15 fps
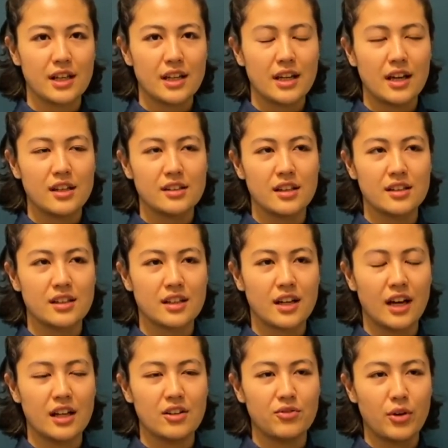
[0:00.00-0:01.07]
and then the
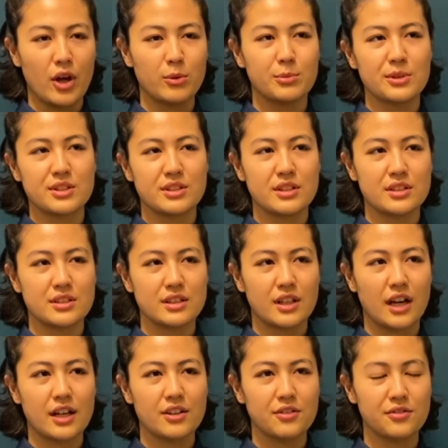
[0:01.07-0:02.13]
kind of helplessness, the
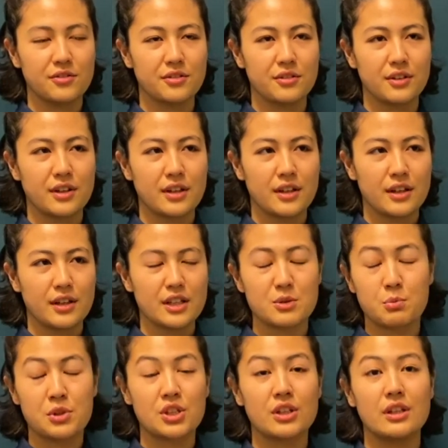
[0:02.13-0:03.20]
kind of,
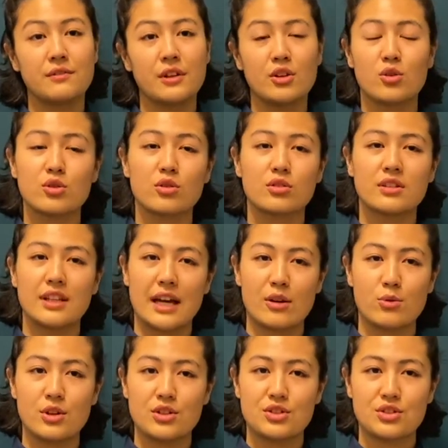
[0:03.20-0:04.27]
especially if they don't know the
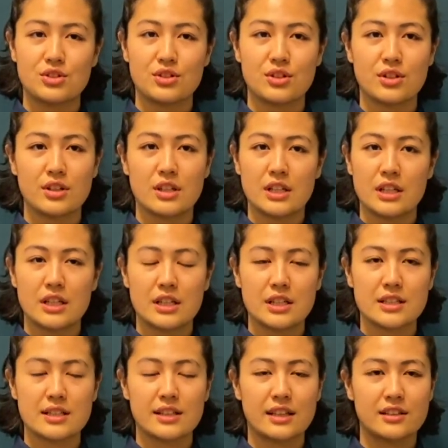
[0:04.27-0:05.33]
language,
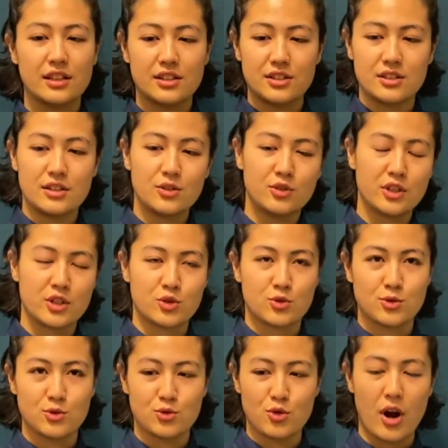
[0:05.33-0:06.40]
it's like you just
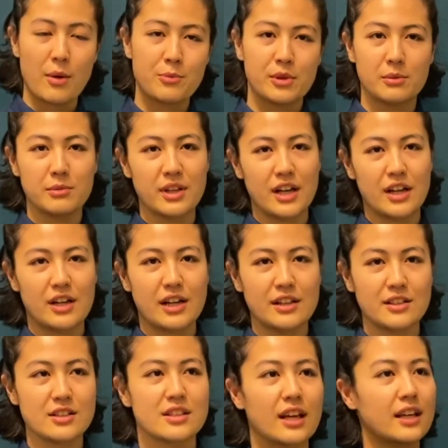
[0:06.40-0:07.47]
drop them there
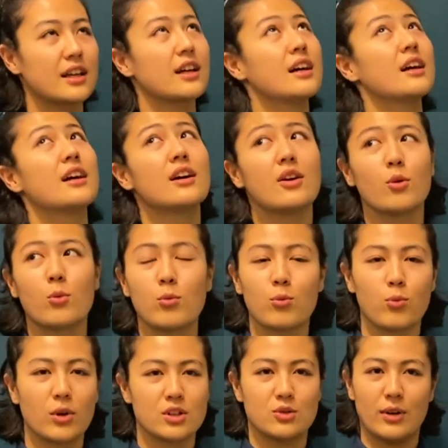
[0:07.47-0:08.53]
and they're like,
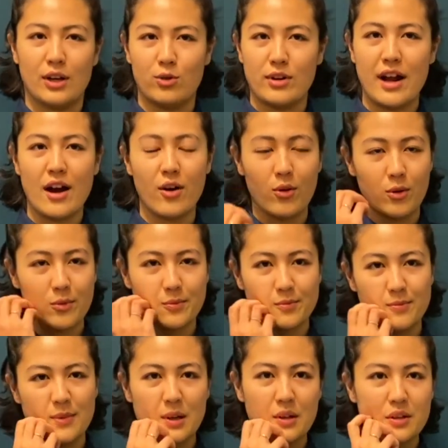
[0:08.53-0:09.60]
what do I do now?
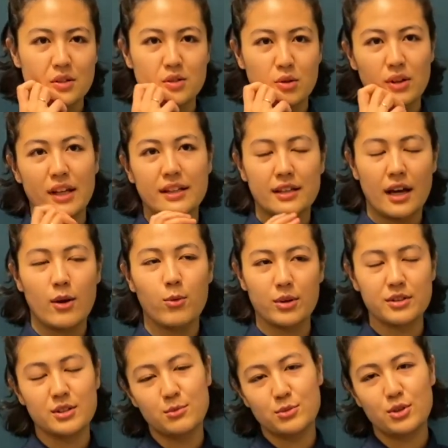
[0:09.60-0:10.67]
So like I
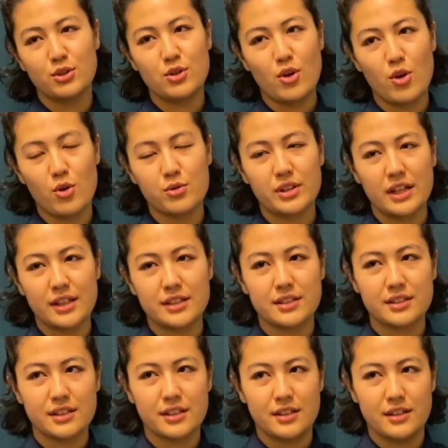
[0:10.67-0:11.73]
want them to know
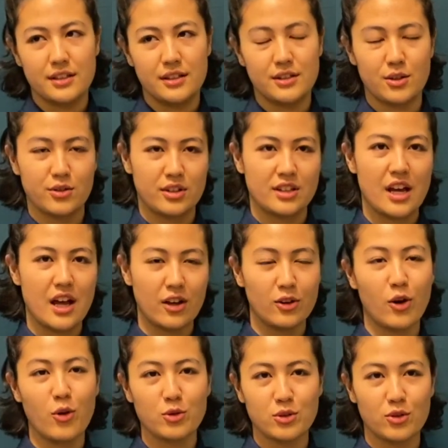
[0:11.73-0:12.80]
that, you know, they're not
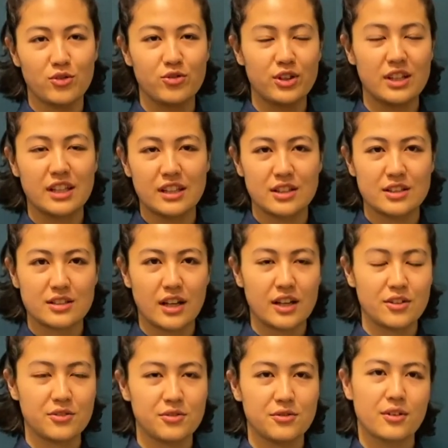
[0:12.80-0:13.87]
alone on feeling this
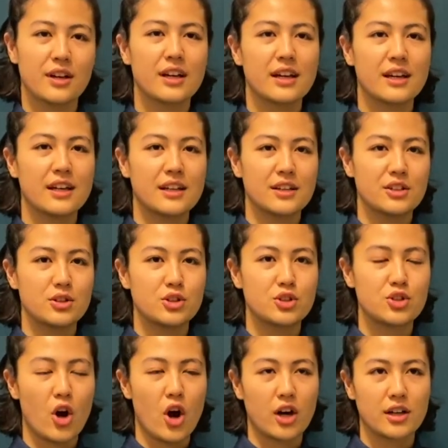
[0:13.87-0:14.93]
kind of
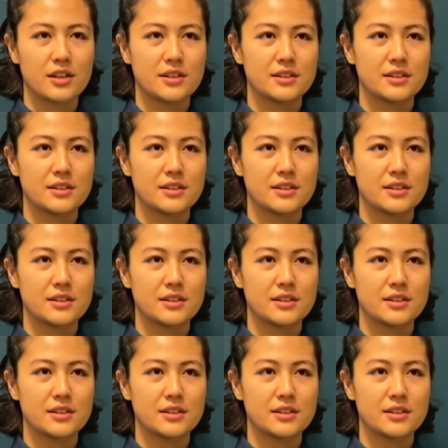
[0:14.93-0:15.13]
shock